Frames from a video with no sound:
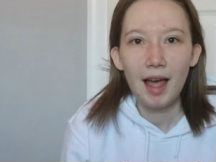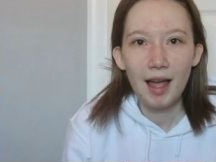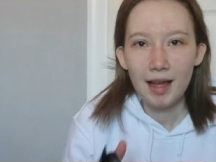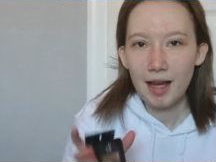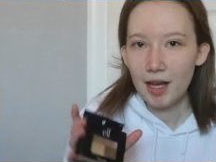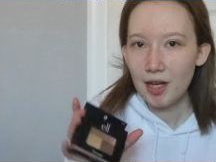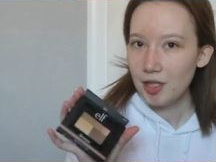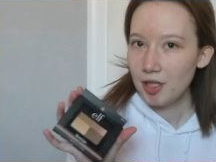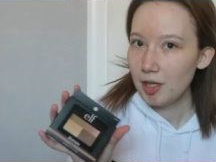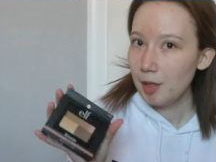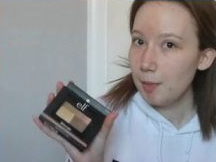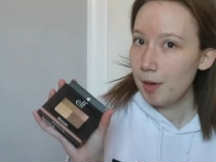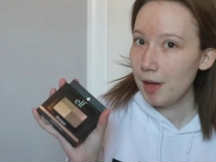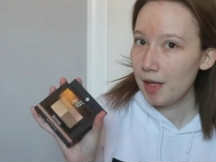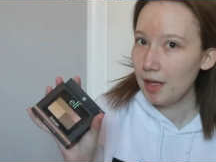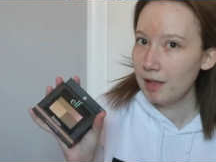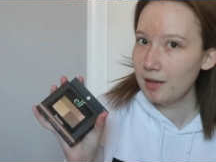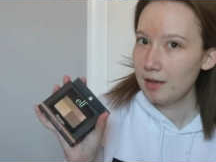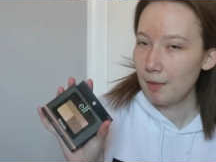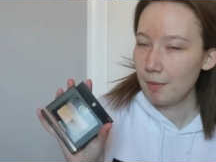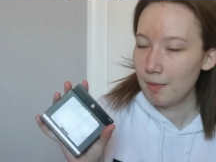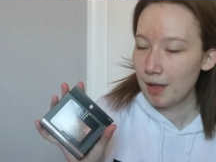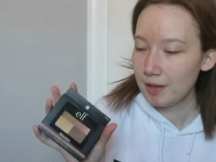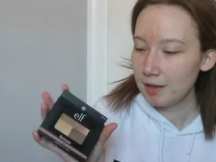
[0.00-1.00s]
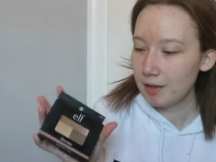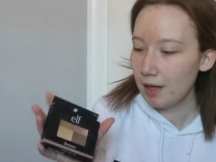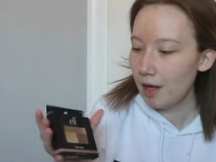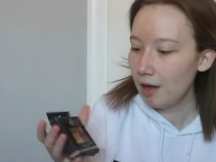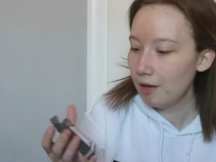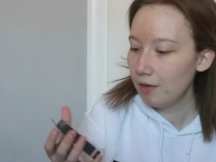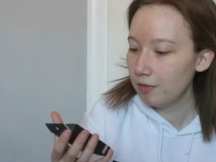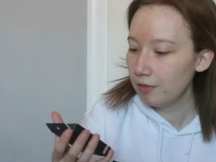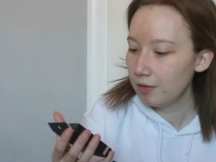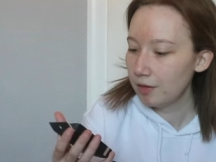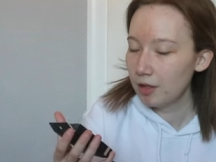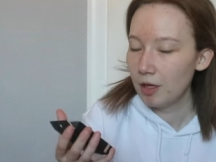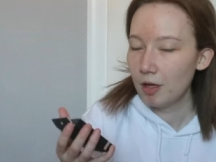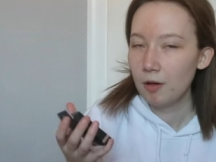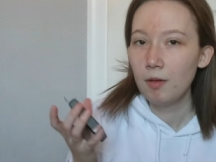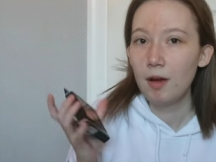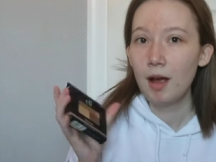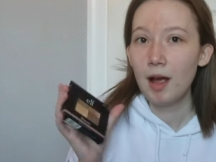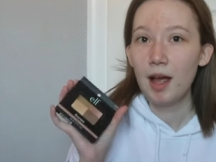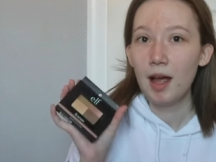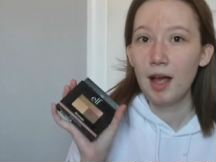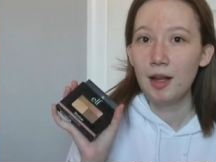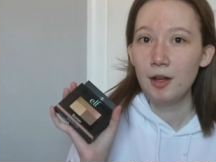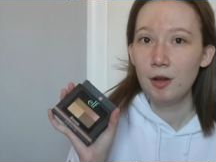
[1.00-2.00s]
I actually picked this out myself,
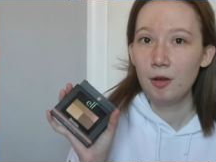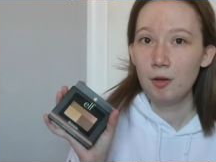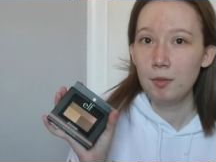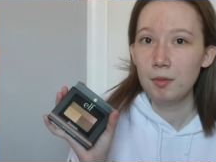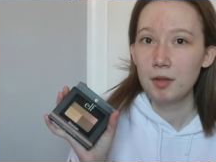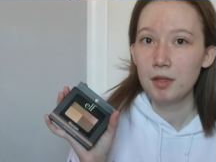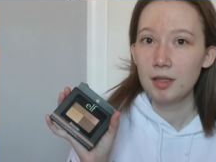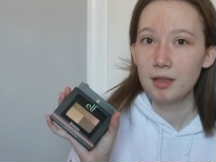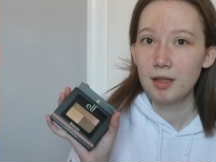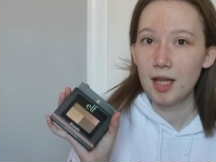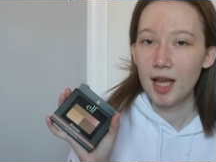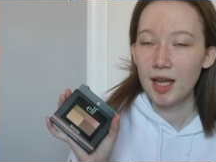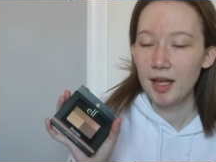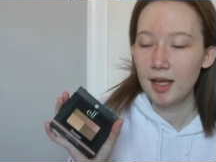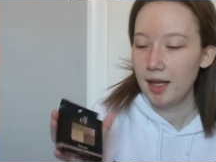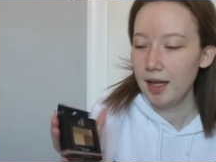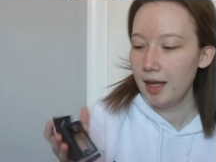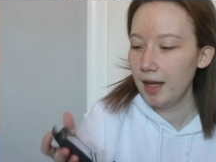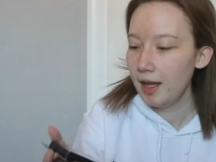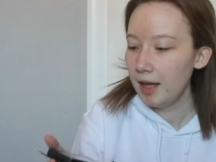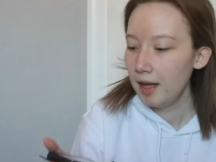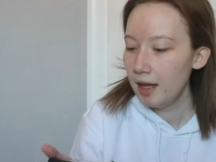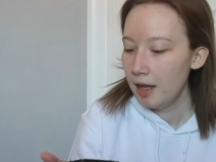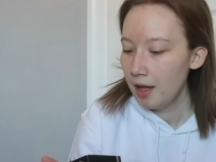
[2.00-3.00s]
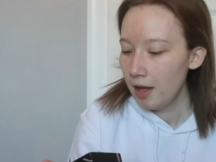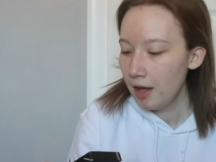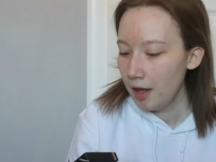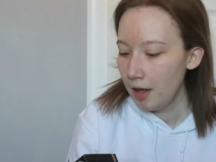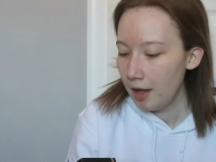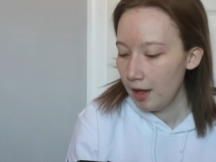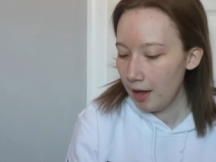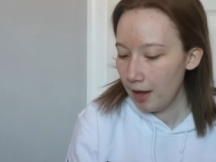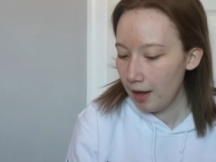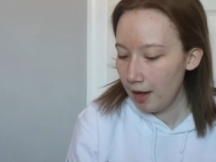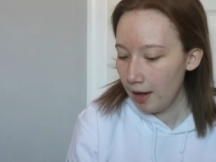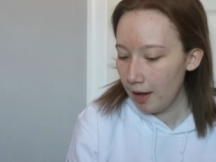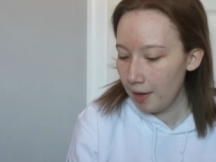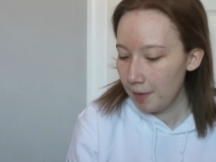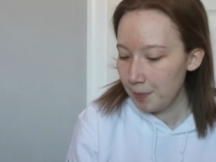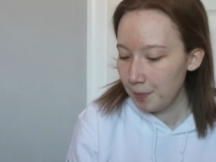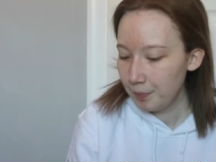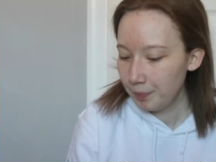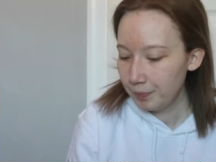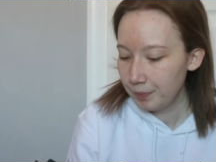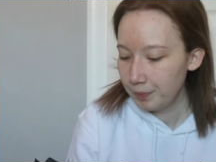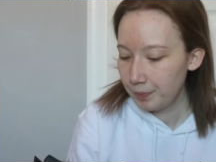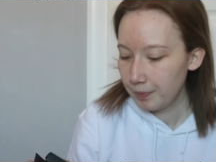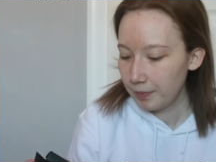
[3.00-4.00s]
so I know I'm going to like it.
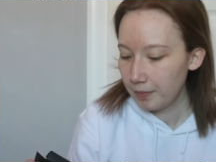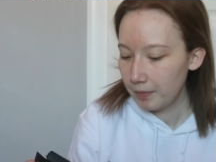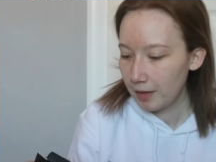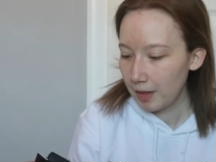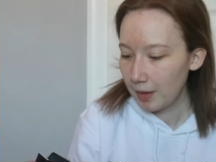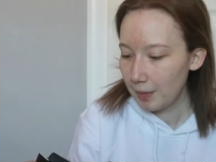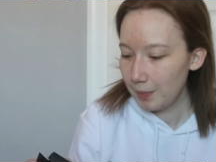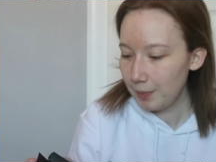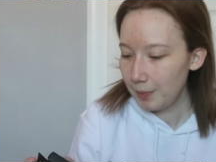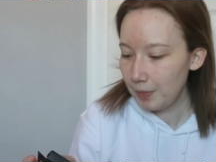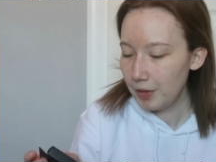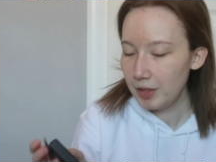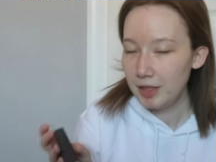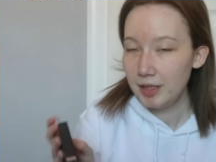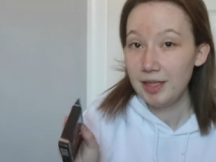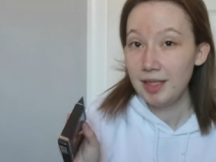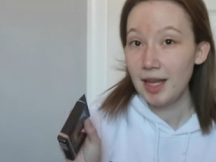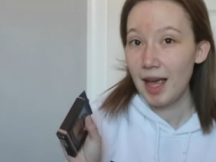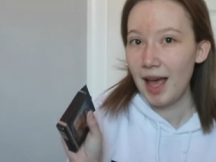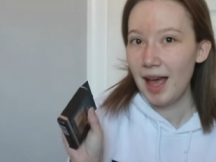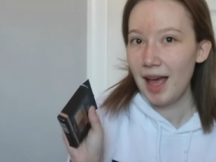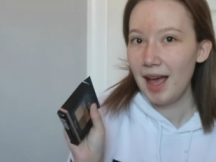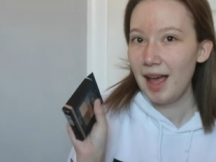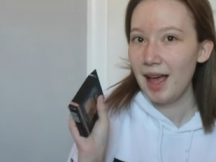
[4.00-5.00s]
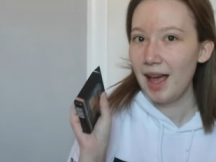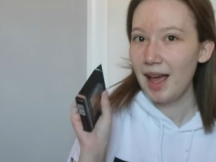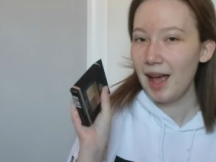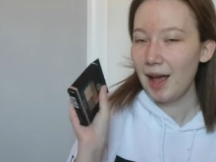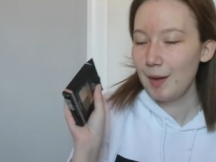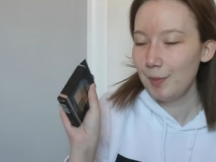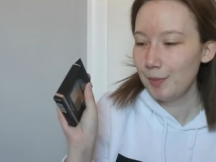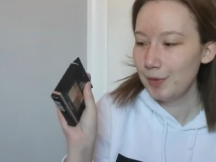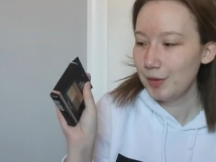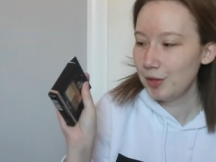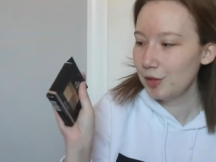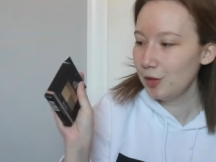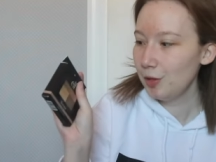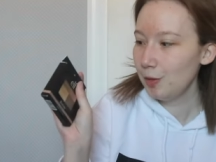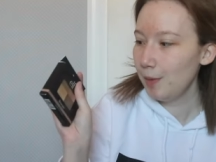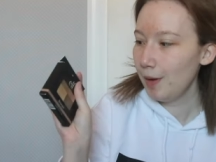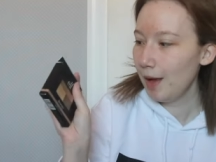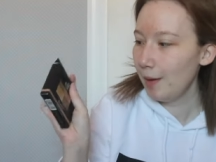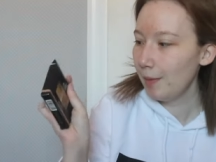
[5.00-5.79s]
But yeah, I'm super